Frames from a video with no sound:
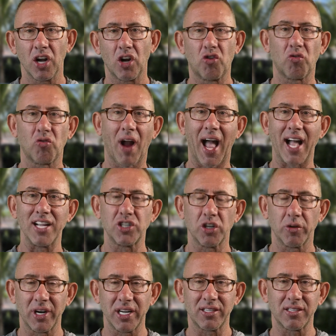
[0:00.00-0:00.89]

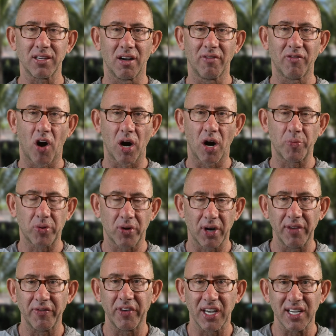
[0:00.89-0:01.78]
graduates of our
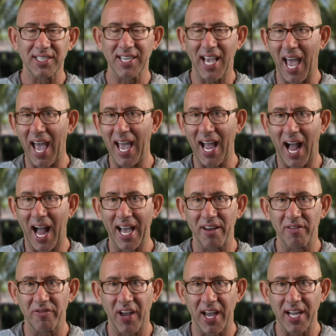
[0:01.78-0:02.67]
previous AI
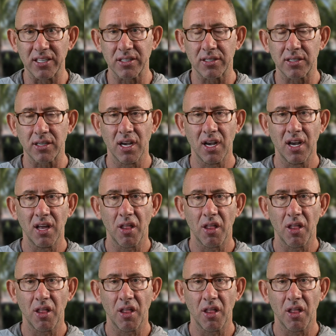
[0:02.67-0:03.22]
events.